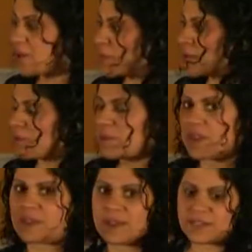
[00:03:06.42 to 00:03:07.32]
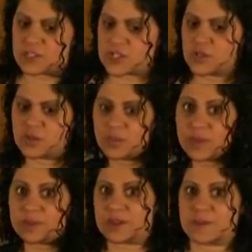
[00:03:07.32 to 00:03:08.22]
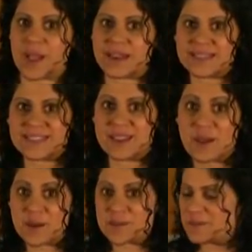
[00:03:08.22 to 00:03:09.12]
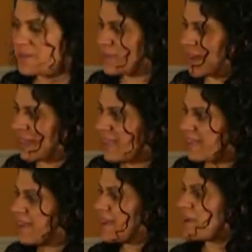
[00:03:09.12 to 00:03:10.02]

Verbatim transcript: I'll wiggle the book. I need you to wiggle your bodies at home. Ready?